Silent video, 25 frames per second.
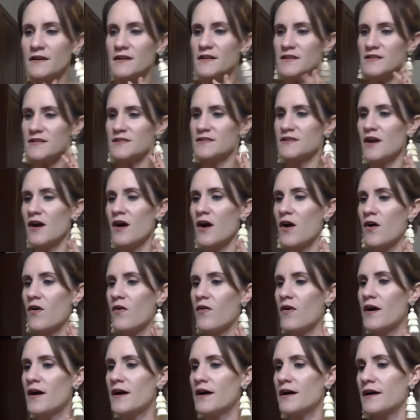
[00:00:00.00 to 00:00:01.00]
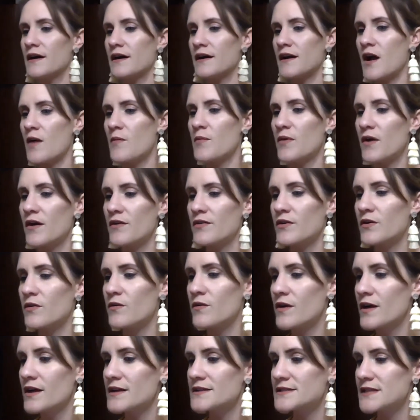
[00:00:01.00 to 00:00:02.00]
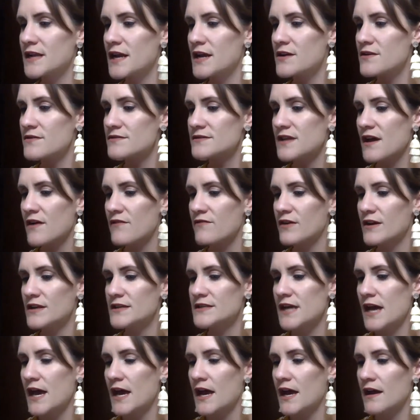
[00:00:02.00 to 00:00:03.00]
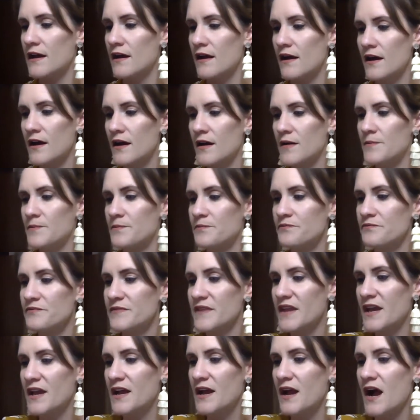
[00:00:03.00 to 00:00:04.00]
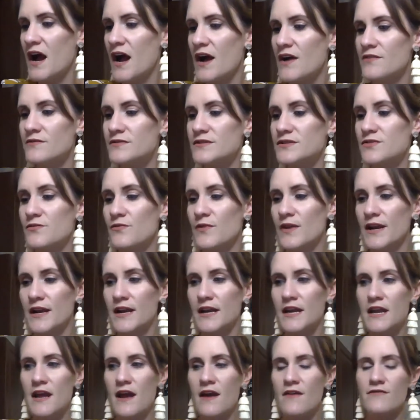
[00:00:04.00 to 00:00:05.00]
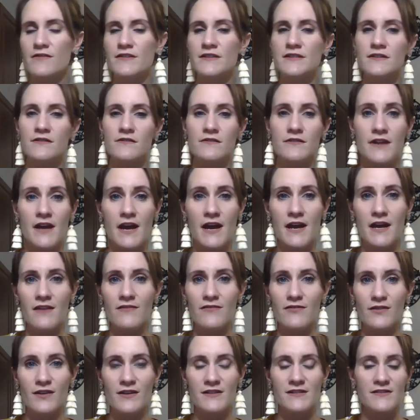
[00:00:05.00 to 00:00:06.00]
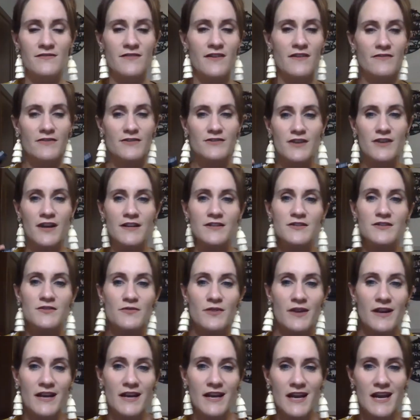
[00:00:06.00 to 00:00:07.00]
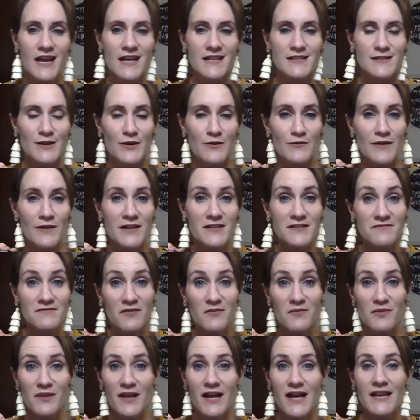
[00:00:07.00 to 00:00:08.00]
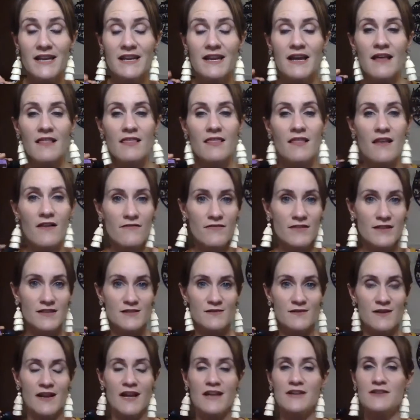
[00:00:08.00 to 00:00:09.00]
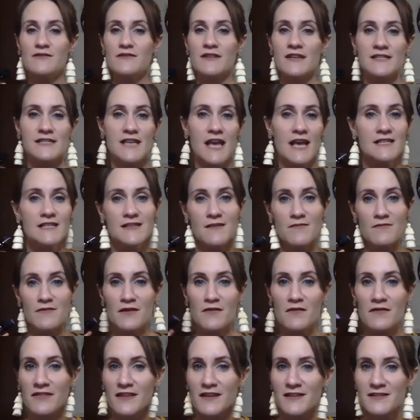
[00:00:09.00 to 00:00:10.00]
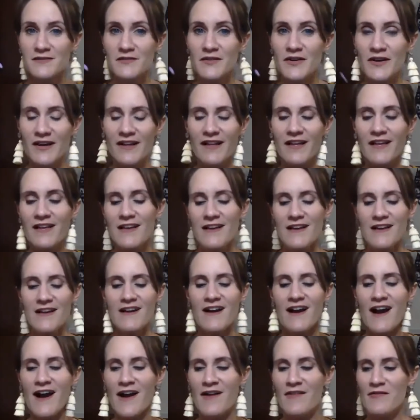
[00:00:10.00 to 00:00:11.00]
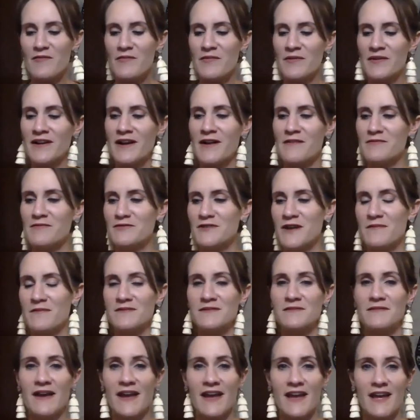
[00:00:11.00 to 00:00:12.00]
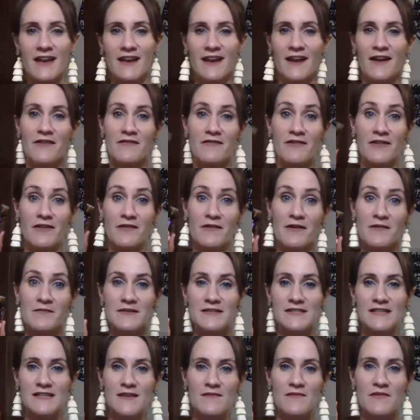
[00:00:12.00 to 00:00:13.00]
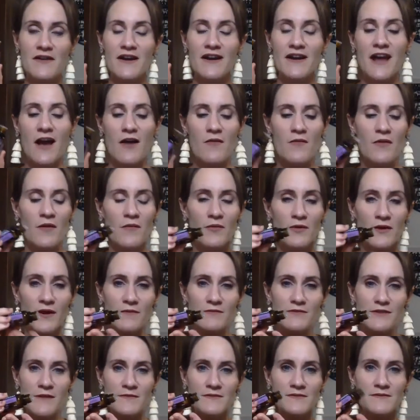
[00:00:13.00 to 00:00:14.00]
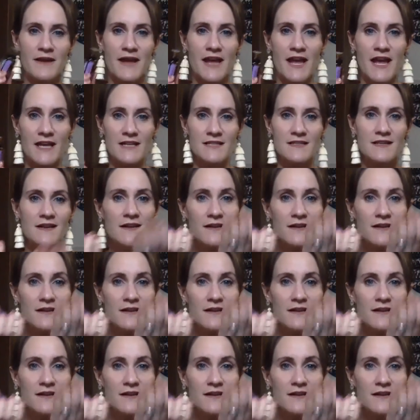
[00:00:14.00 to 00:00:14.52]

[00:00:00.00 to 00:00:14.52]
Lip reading: So a couple other oils that I use every day. I use Serenity every single night. If you guys have never tried Serenity, it's our restful blend. I love this one. I do the exact same thing with this oil. I will put a couple drops in my hand. I don't really want to be sleepy right now, but I'll put a couple drops in my hand,